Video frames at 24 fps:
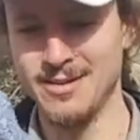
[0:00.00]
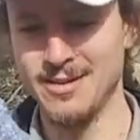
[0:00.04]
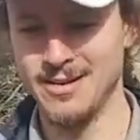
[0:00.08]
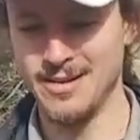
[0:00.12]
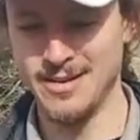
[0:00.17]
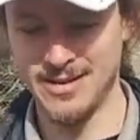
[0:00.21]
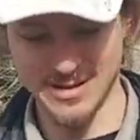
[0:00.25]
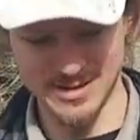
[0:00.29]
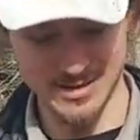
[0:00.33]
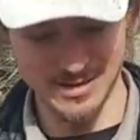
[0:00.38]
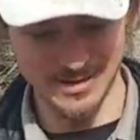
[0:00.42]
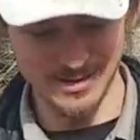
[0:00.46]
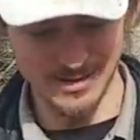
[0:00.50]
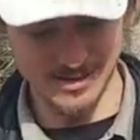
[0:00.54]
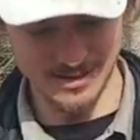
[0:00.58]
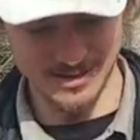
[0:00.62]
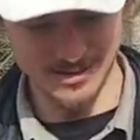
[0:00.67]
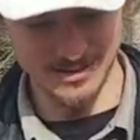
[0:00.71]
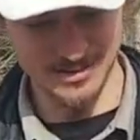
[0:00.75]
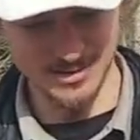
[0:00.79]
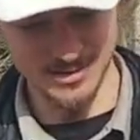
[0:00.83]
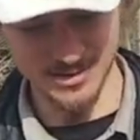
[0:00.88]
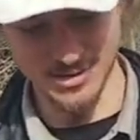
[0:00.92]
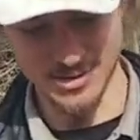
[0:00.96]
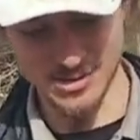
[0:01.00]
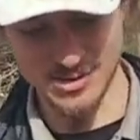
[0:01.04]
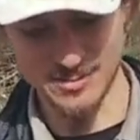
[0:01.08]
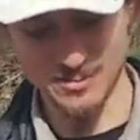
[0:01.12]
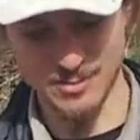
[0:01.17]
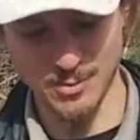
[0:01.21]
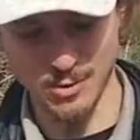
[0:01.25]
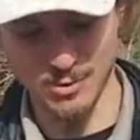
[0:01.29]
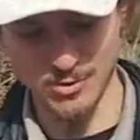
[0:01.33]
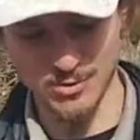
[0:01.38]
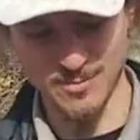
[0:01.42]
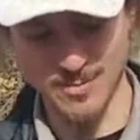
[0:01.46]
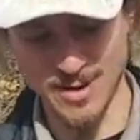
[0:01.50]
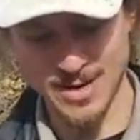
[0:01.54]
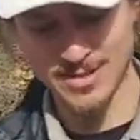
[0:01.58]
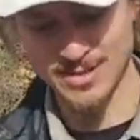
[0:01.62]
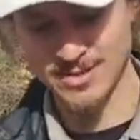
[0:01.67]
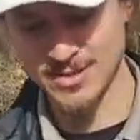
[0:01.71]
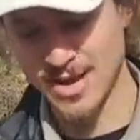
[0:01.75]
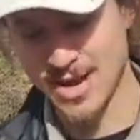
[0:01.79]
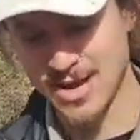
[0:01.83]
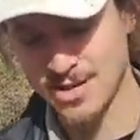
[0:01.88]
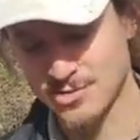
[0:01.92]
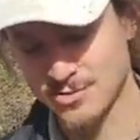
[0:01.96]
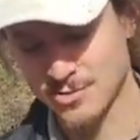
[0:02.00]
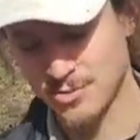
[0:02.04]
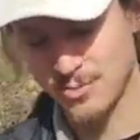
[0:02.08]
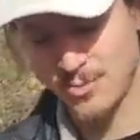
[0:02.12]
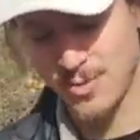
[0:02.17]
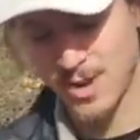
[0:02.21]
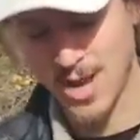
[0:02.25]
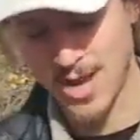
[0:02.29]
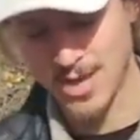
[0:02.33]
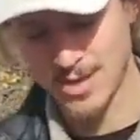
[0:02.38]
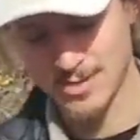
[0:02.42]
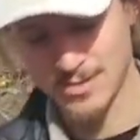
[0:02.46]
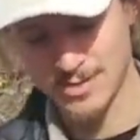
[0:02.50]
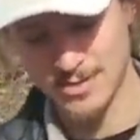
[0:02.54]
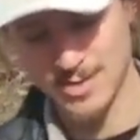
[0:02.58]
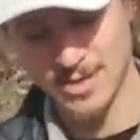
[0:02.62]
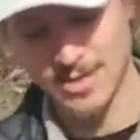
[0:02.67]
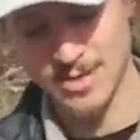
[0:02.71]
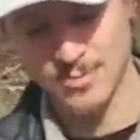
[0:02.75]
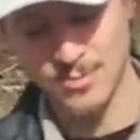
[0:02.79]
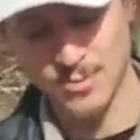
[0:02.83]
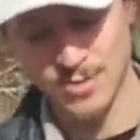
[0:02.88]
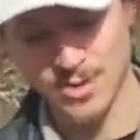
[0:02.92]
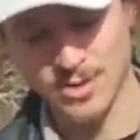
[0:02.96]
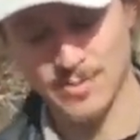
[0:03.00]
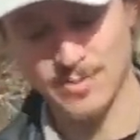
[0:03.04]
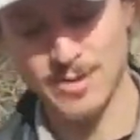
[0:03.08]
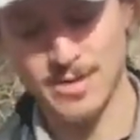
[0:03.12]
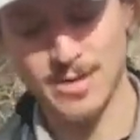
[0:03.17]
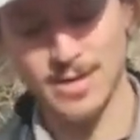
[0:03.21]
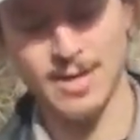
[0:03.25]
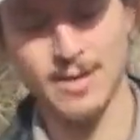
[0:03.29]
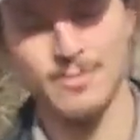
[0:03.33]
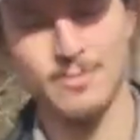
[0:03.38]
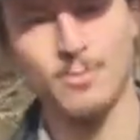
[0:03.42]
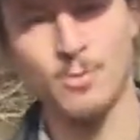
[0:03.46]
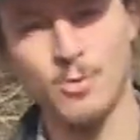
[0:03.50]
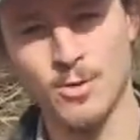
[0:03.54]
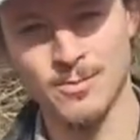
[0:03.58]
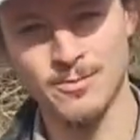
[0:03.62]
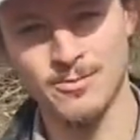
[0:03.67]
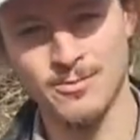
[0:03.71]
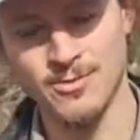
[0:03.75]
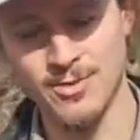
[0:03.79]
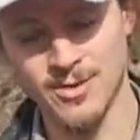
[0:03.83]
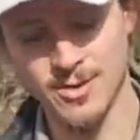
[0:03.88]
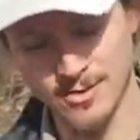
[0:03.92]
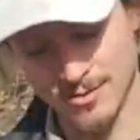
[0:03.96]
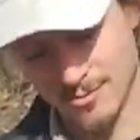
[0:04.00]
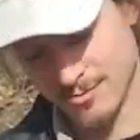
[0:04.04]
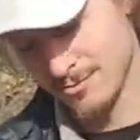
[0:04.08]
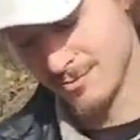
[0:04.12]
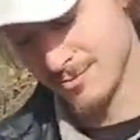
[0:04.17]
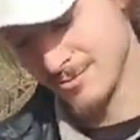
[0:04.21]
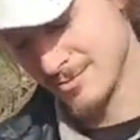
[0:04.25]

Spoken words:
because both of my socks were wet and he wanted me to have warm feet.